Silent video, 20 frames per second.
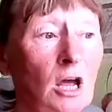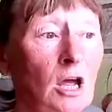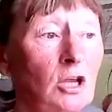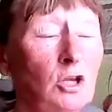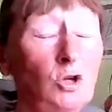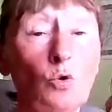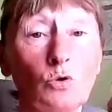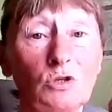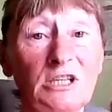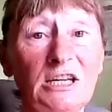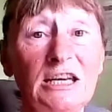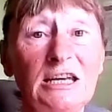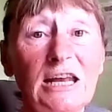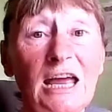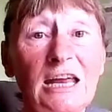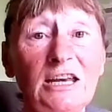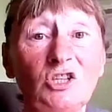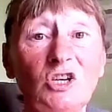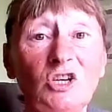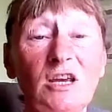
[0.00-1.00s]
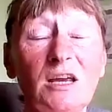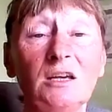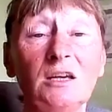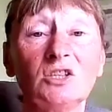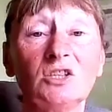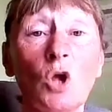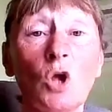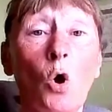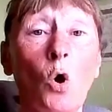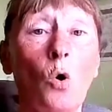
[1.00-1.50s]
your teenage
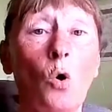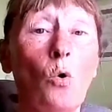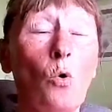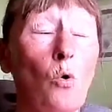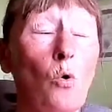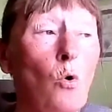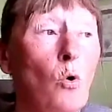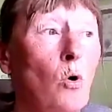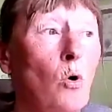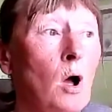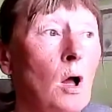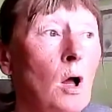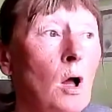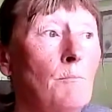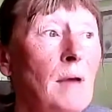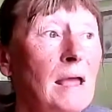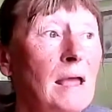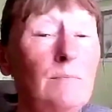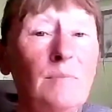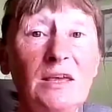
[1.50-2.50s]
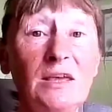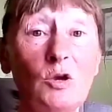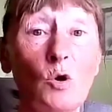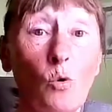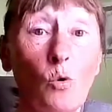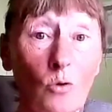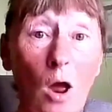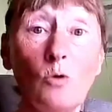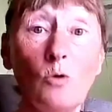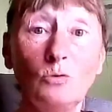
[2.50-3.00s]
years, or maybe
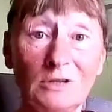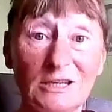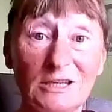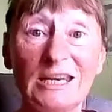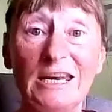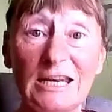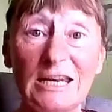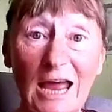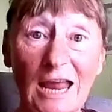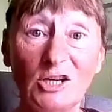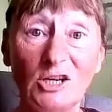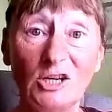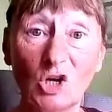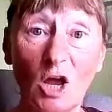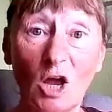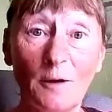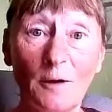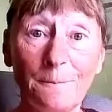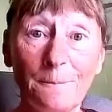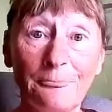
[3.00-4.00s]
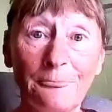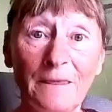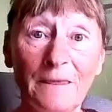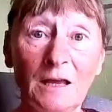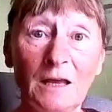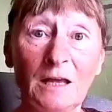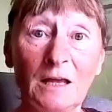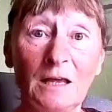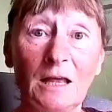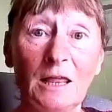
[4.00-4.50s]
your own teenager.
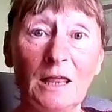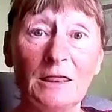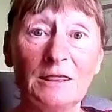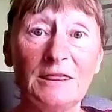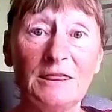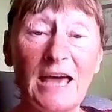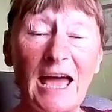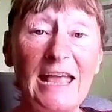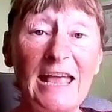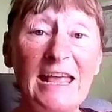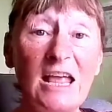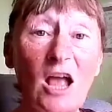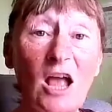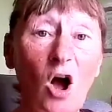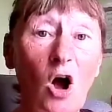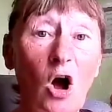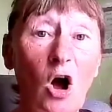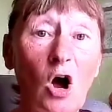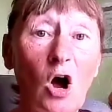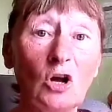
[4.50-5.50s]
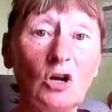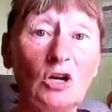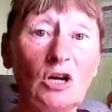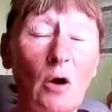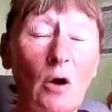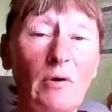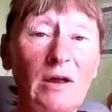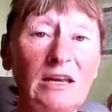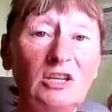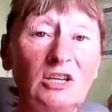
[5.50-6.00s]
They are
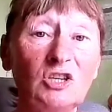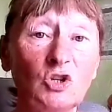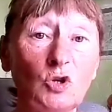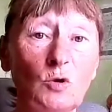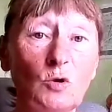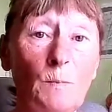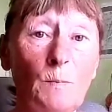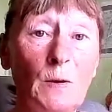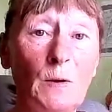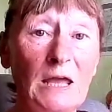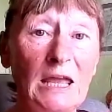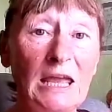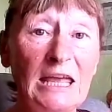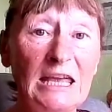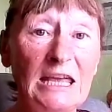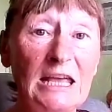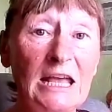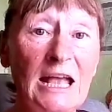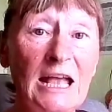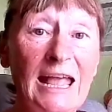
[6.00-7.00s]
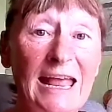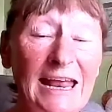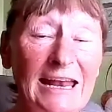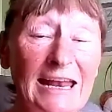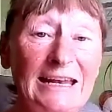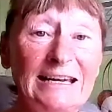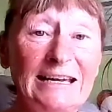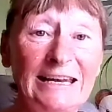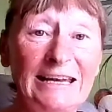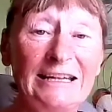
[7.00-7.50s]
going to be
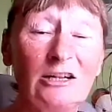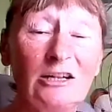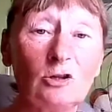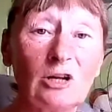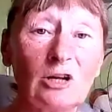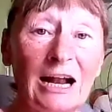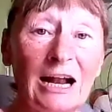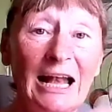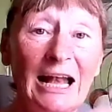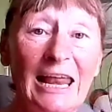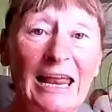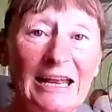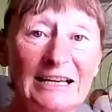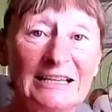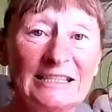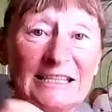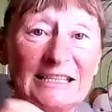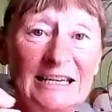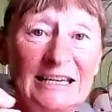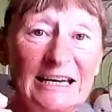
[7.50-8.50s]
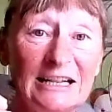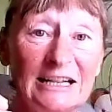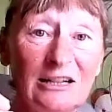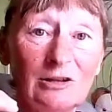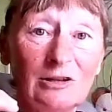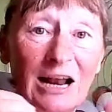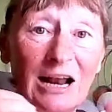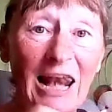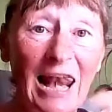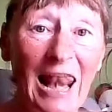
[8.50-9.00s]
in little cliques, in
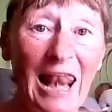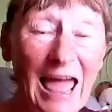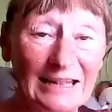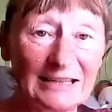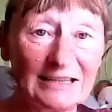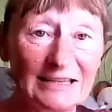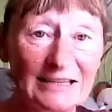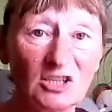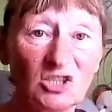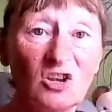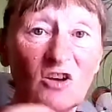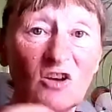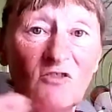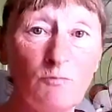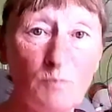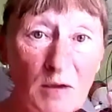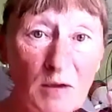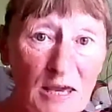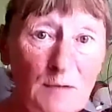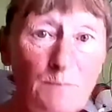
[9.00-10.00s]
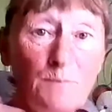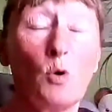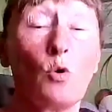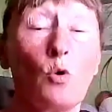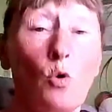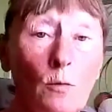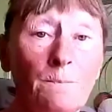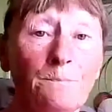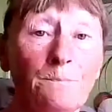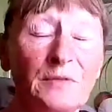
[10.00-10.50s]
little clans of
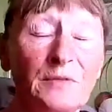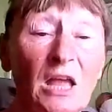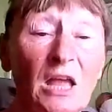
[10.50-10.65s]
people